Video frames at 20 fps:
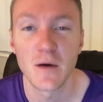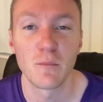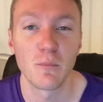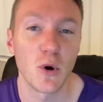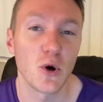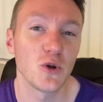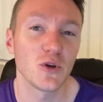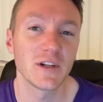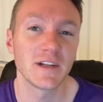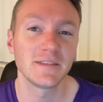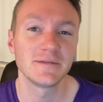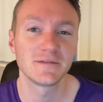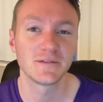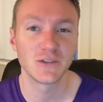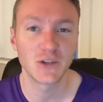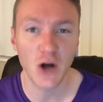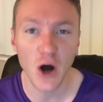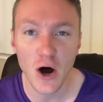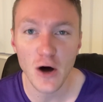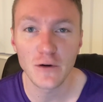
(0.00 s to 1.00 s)
bowling,
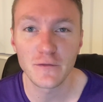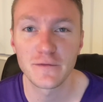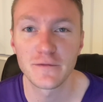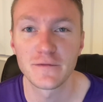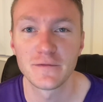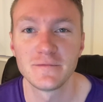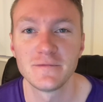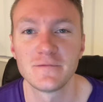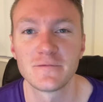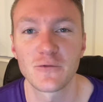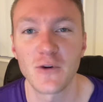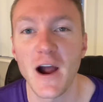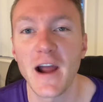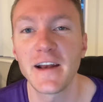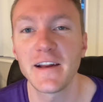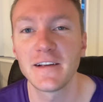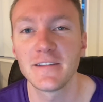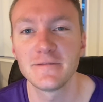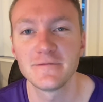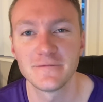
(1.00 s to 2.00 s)
golf,
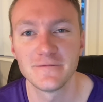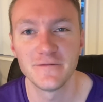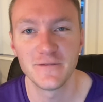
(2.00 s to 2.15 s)
writing,